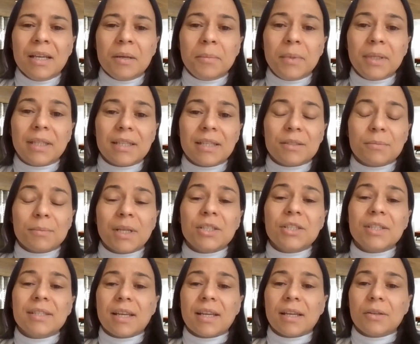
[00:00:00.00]
but as
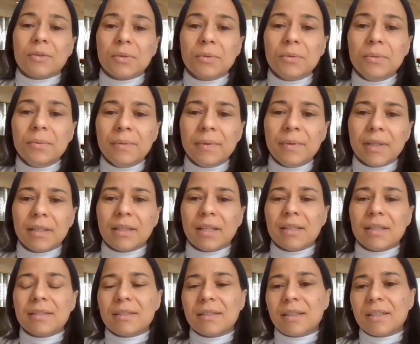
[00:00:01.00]
much as I grew and
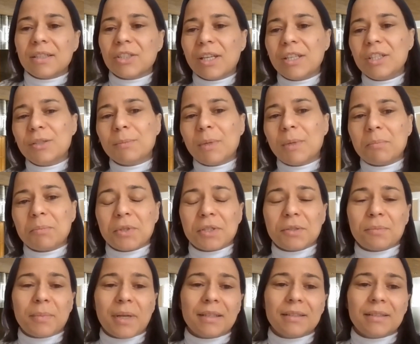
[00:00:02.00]
I start changing my
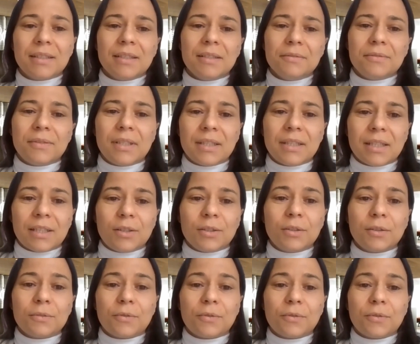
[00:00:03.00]
perspective, and a
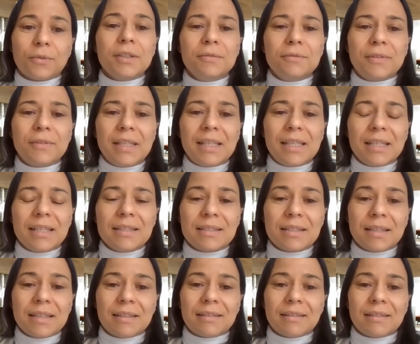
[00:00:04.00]
lot of other feelings
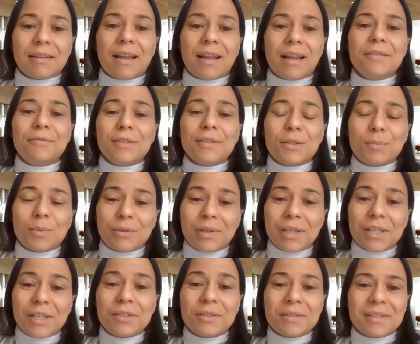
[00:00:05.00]
and life
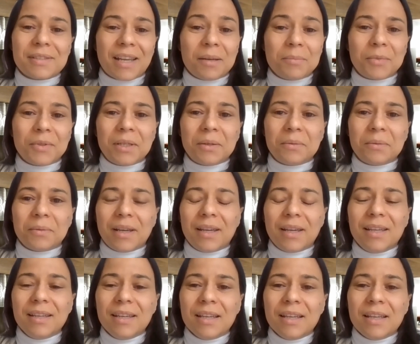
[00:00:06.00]
aspirations came on the
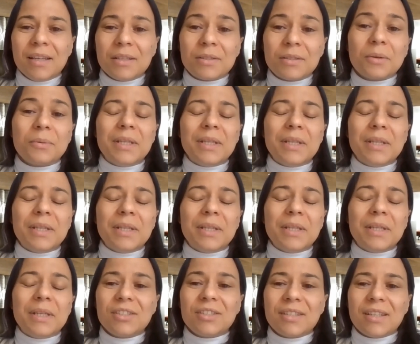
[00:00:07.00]
way, so it
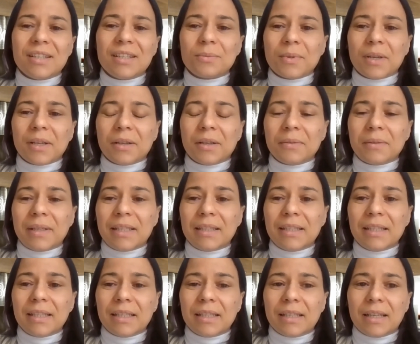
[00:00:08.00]
changed as well. And
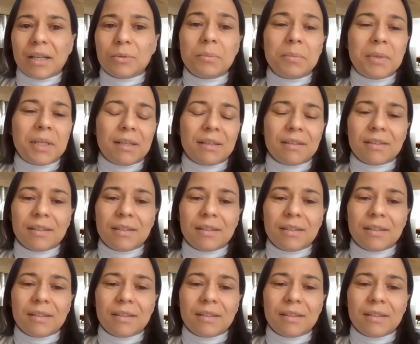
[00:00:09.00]
I will be